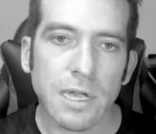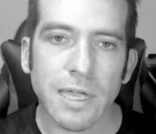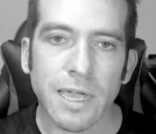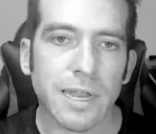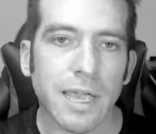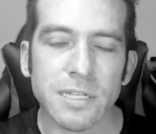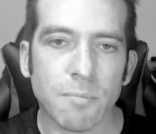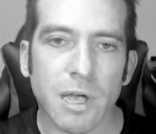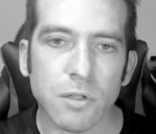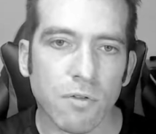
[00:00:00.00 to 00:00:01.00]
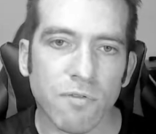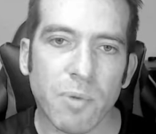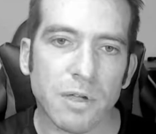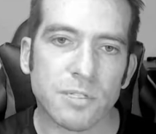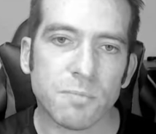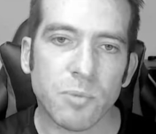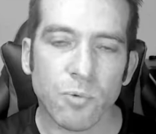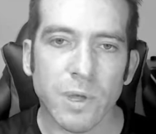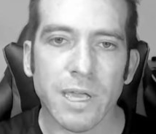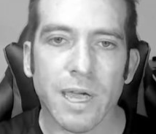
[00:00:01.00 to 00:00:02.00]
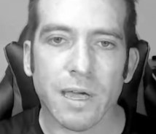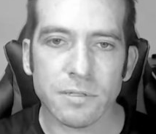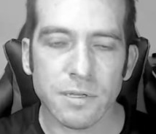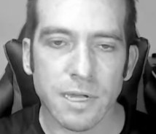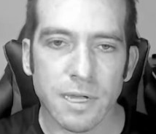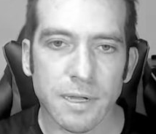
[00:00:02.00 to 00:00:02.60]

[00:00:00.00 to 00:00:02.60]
get X amount of posts per week out.